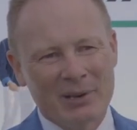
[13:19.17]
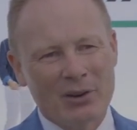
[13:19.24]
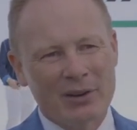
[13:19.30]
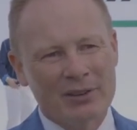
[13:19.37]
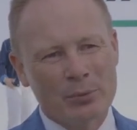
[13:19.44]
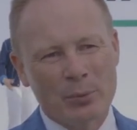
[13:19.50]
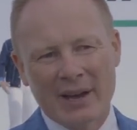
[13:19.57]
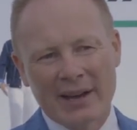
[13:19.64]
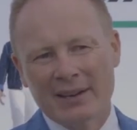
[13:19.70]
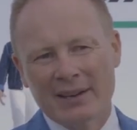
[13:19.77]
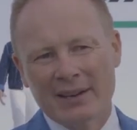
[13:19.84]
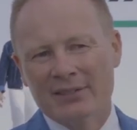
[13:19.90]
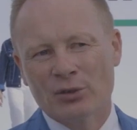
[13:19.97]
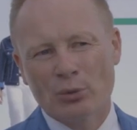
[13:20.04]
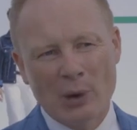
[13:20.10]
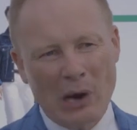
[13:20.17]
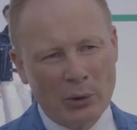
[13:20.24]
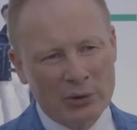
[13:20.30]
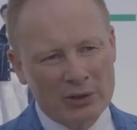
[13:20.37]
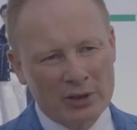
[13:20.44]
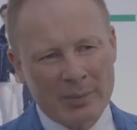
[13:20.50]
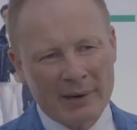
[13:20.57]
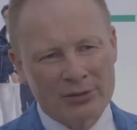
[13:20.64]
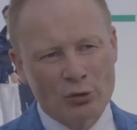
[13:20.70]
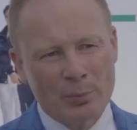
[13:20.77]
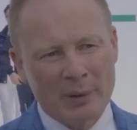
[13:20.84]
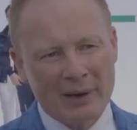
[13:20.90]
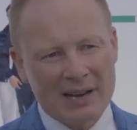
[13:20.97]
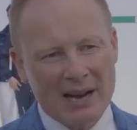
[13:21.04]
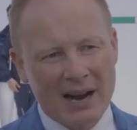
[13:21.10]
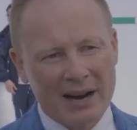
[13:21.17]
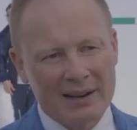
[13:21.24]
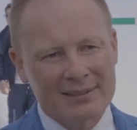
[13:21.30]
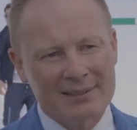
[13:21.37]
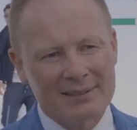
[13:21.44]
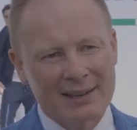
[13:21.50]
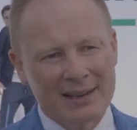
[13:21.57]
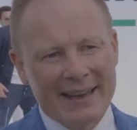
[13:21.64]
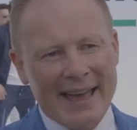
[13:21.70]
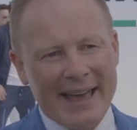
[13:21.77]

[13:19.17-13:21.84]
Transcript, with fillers: because we are here surrounded by supercars